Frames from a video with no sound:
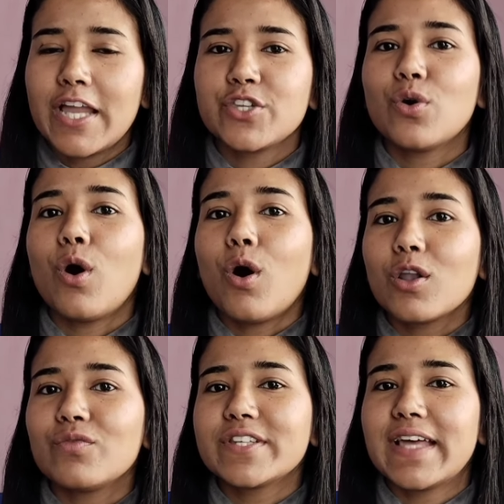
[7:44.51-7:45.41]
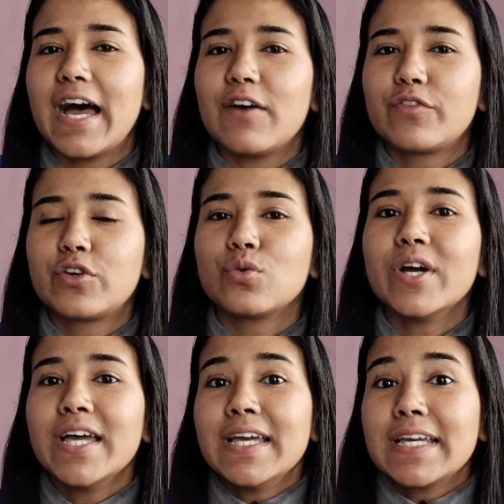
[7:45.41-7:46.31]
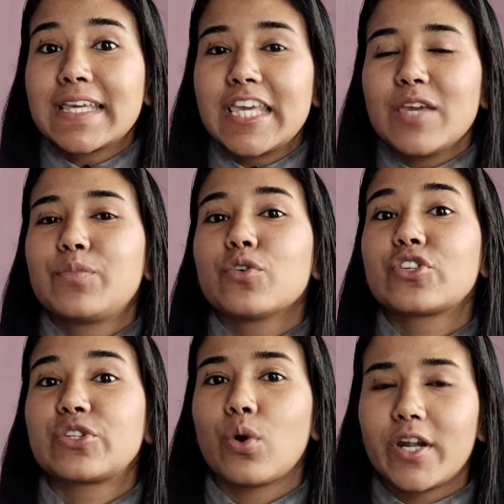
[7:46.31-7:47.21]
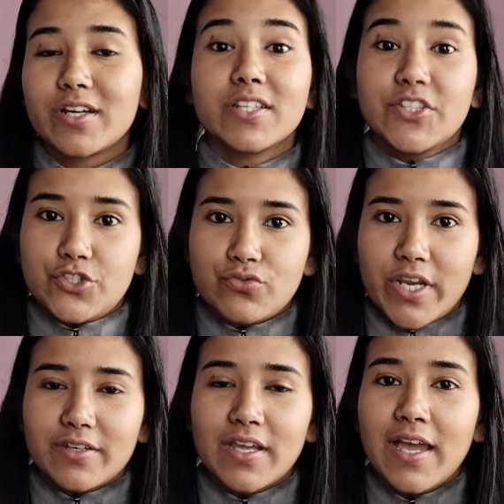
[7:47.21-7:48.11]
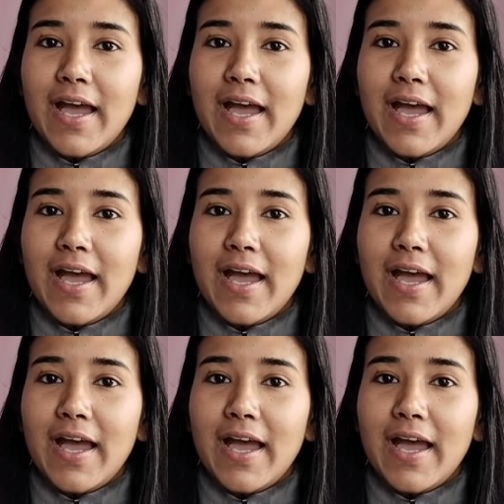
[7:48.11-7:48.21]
and you always have to keep your shoulder straight.